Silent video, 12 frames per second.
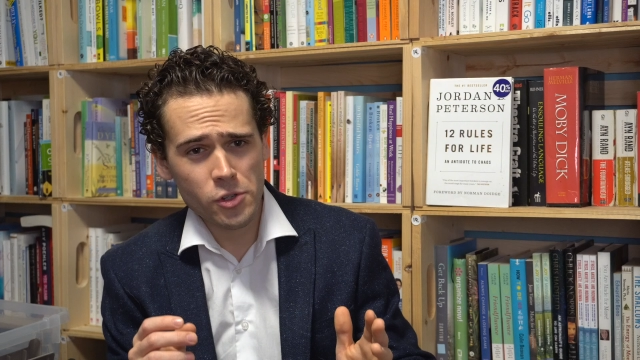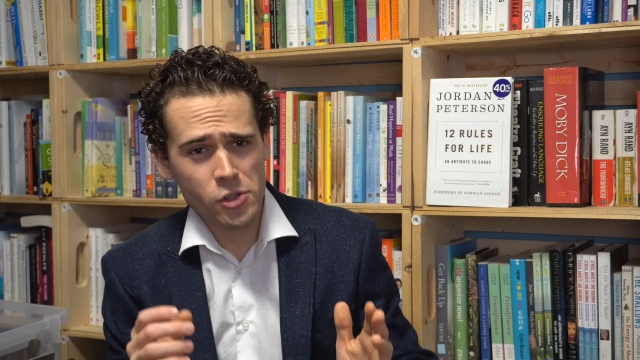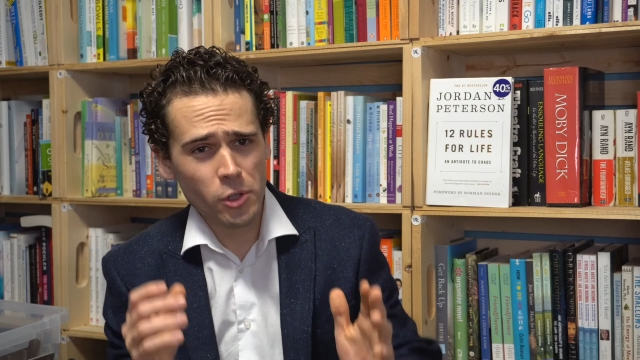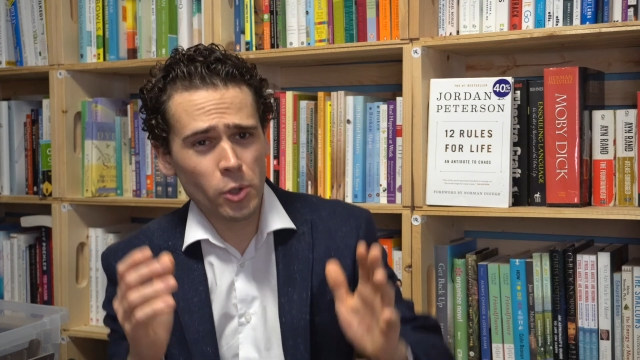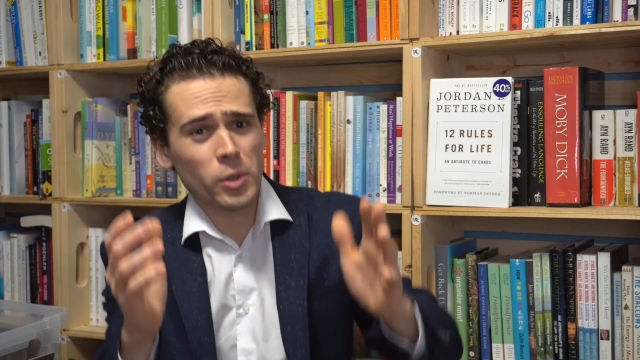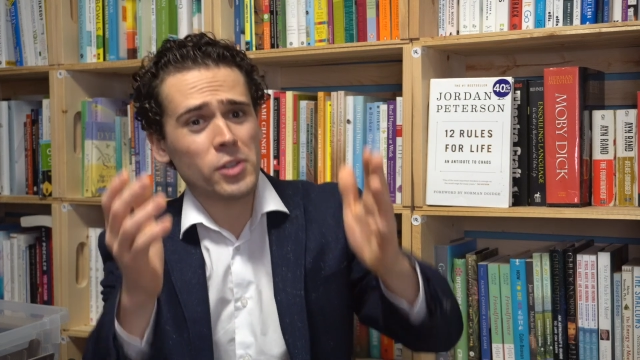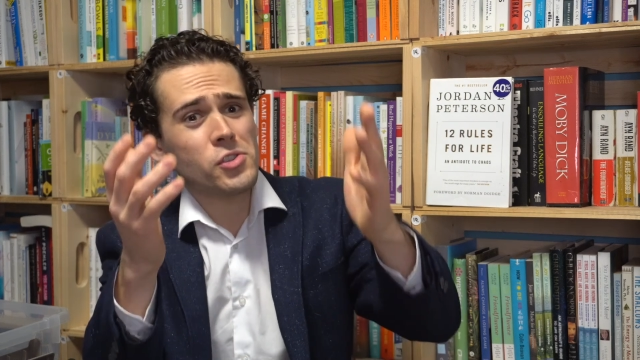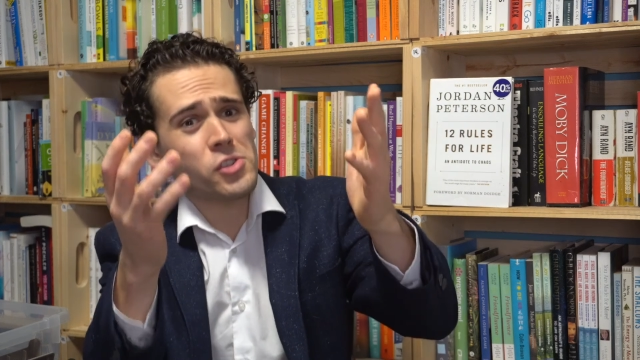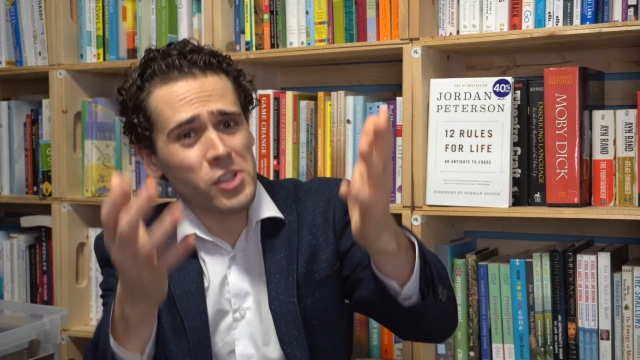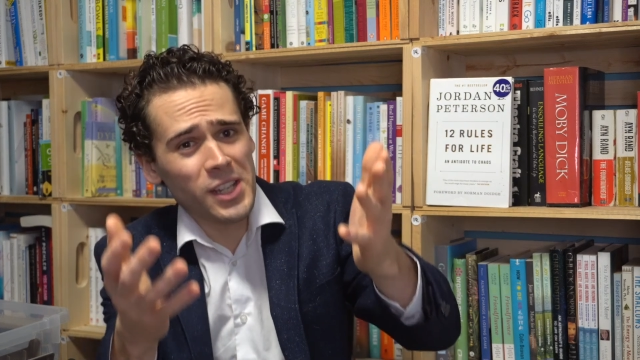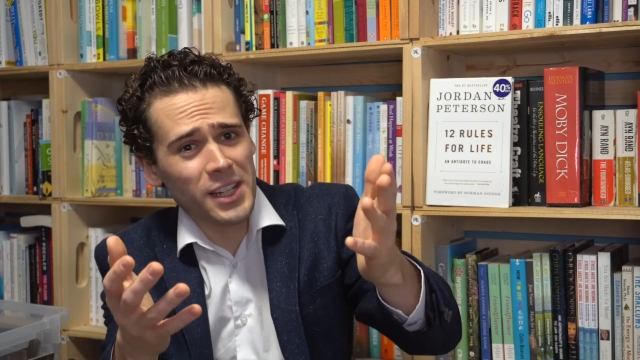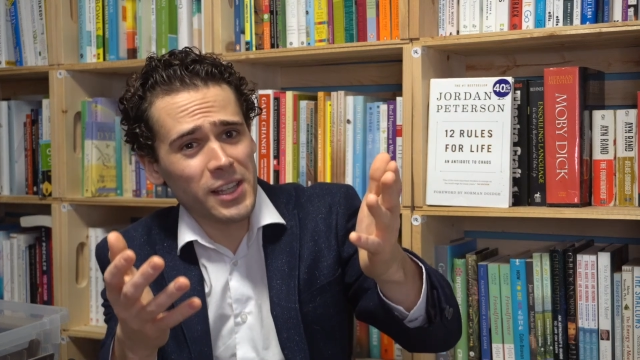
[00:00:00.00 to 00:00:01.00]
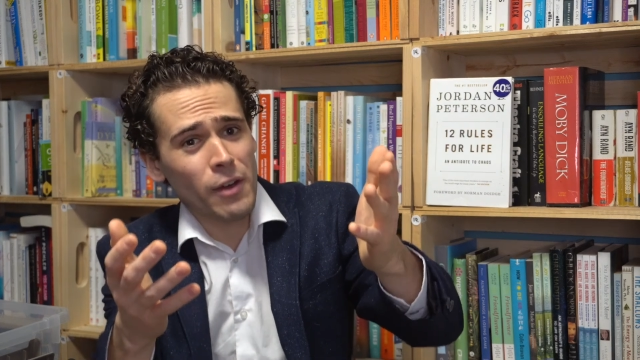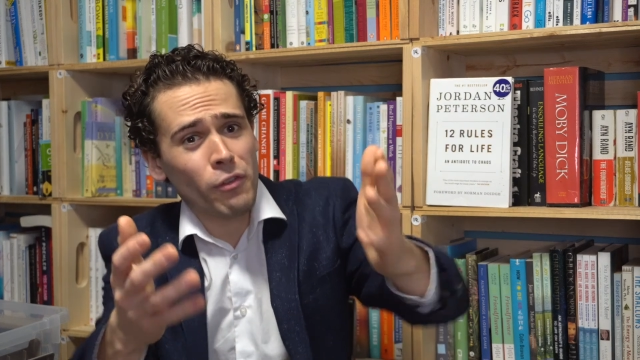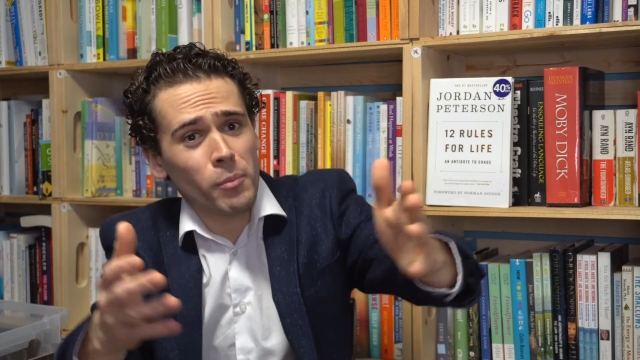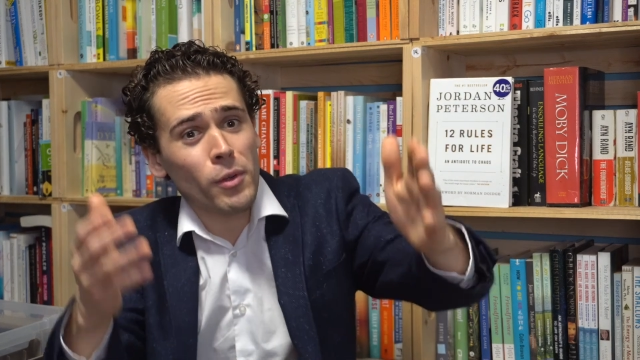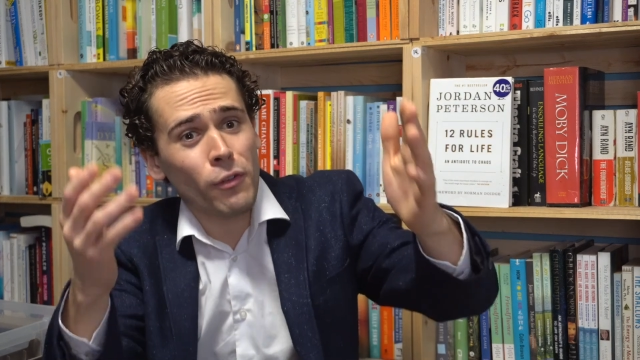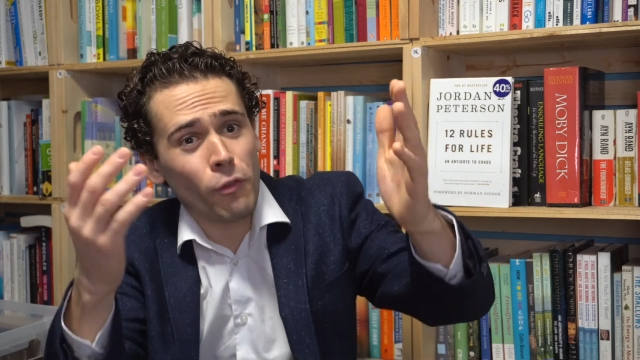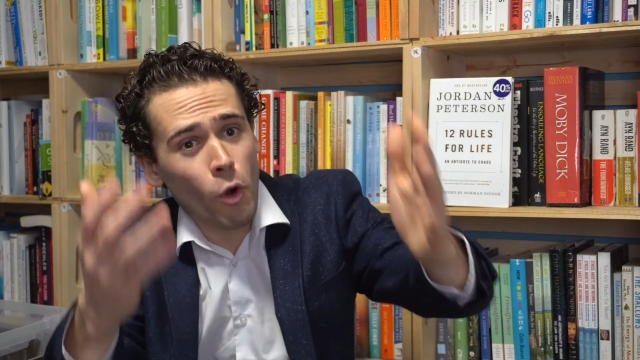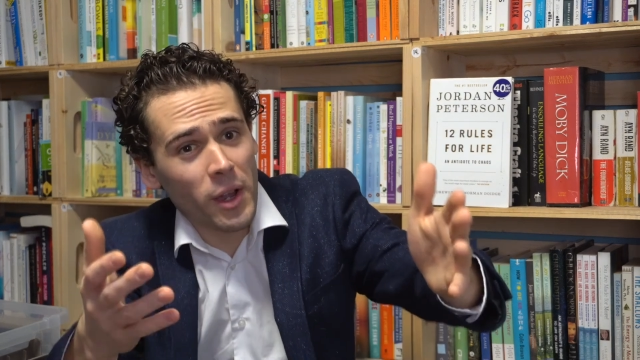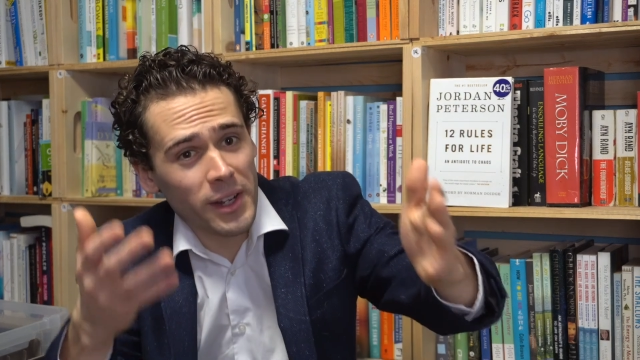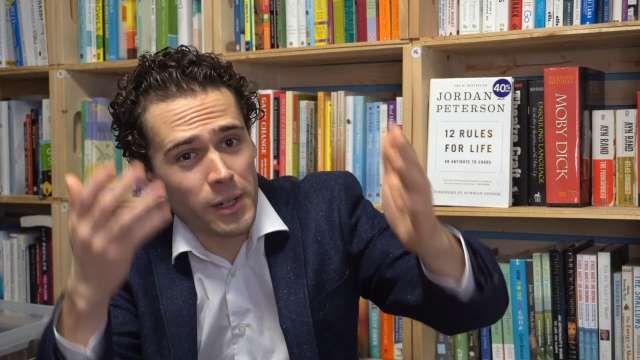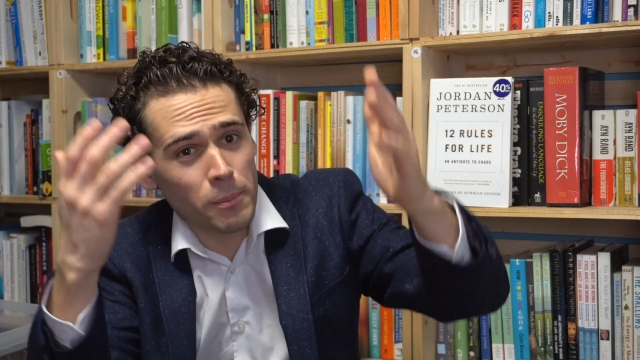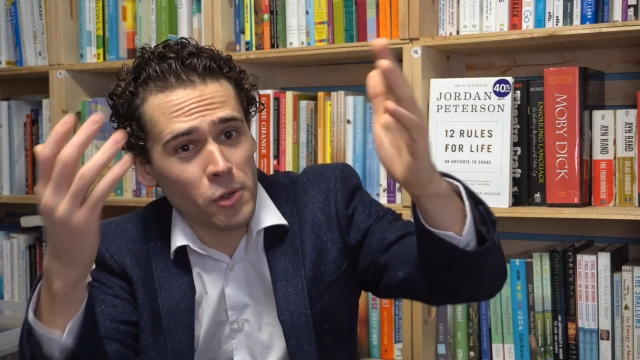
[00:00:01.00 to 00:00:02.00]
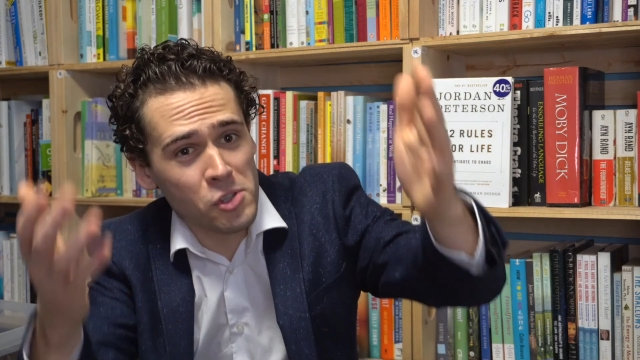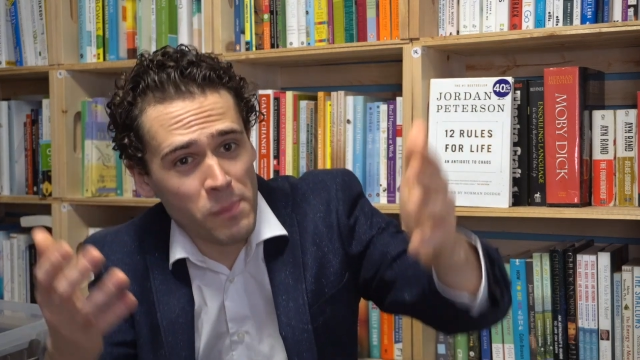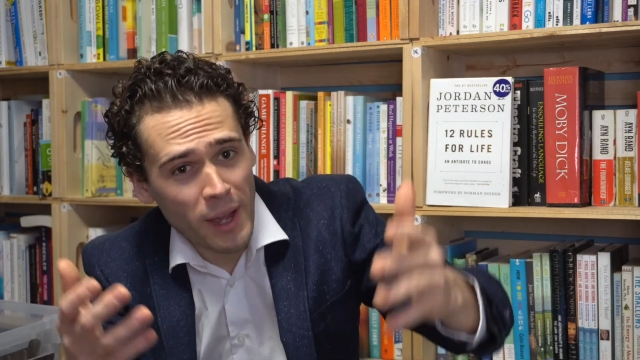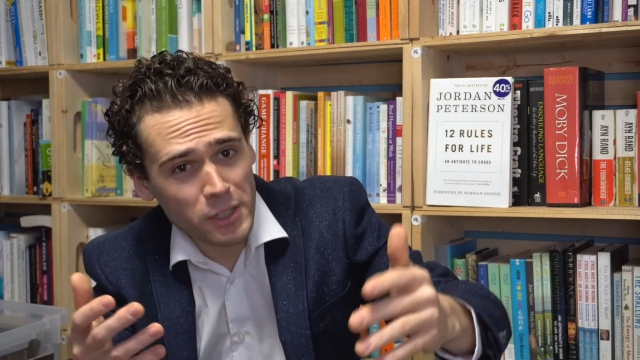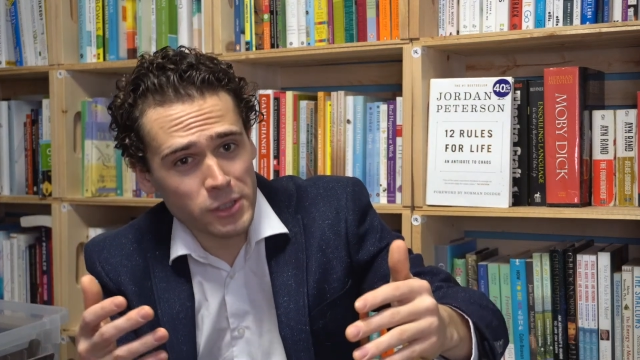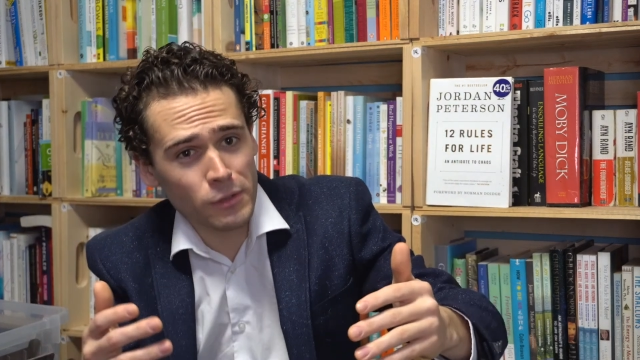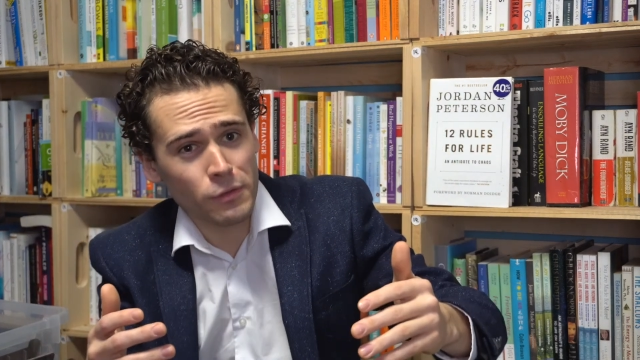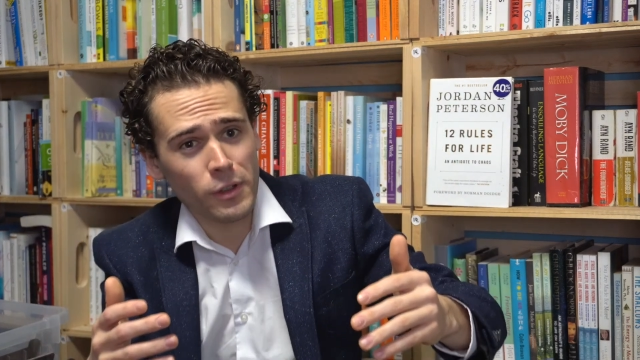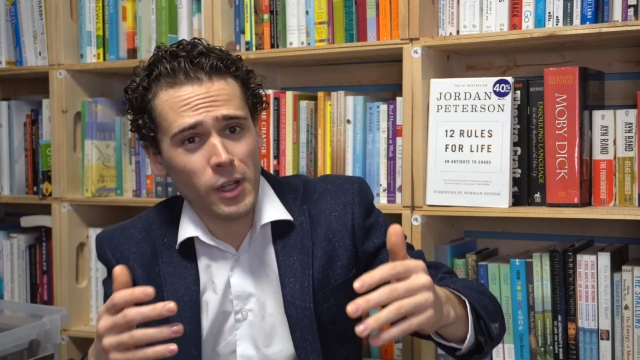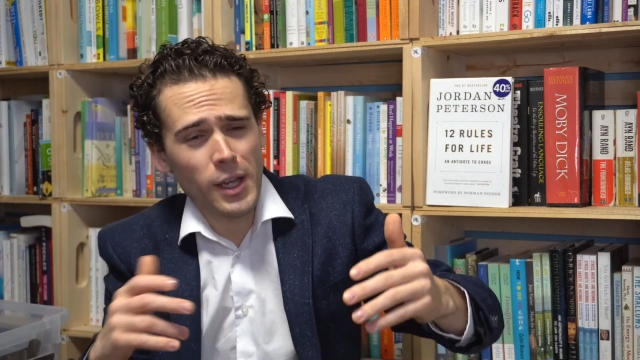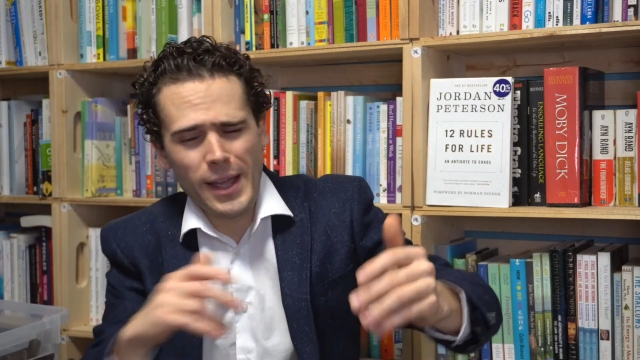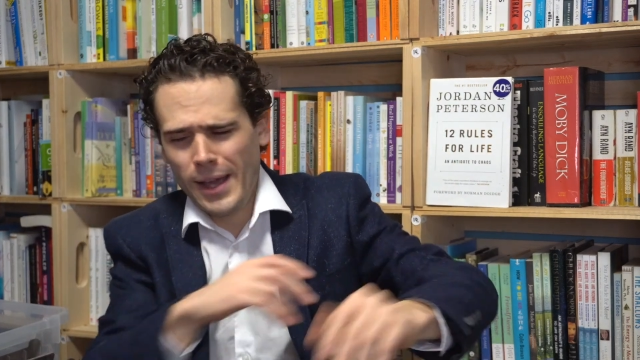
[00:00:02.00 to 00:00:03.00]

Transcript: So you can see that from the Freudian perspective,